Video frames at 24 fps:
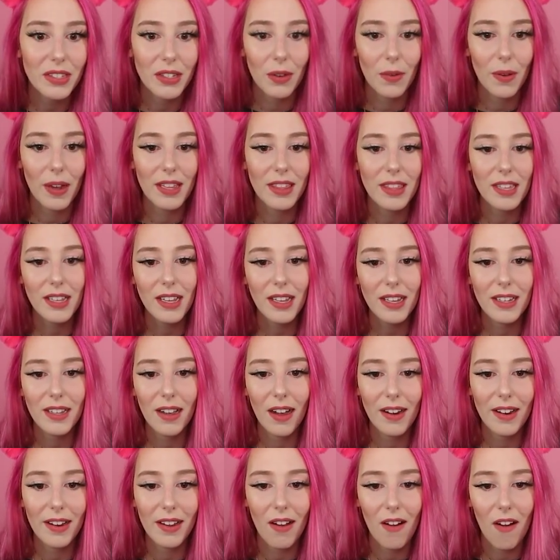so. I think I
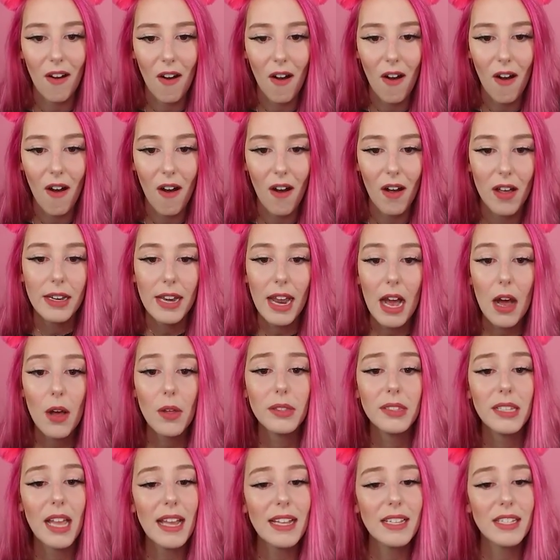got it all. Now
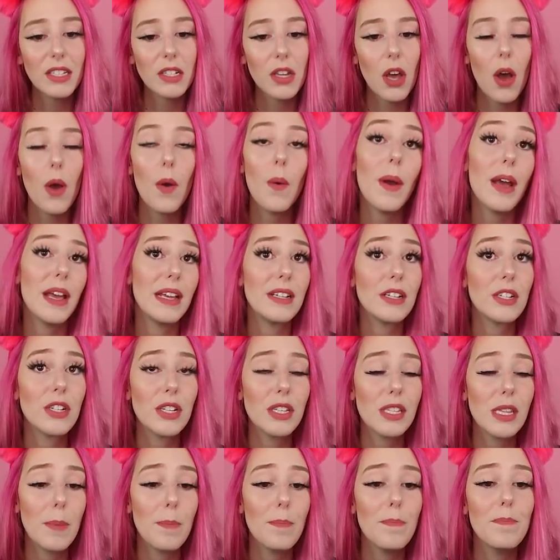let's go
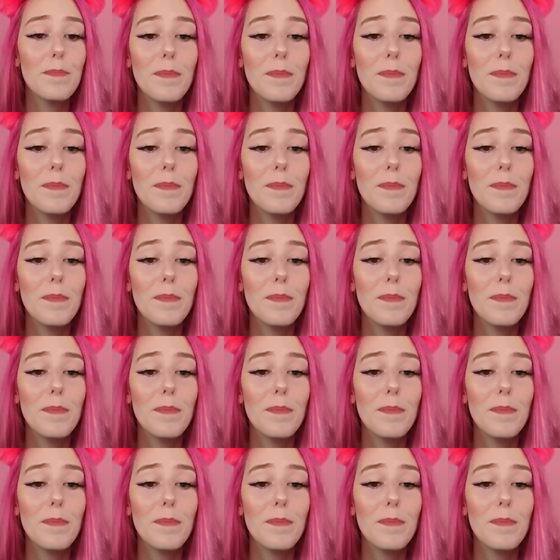into the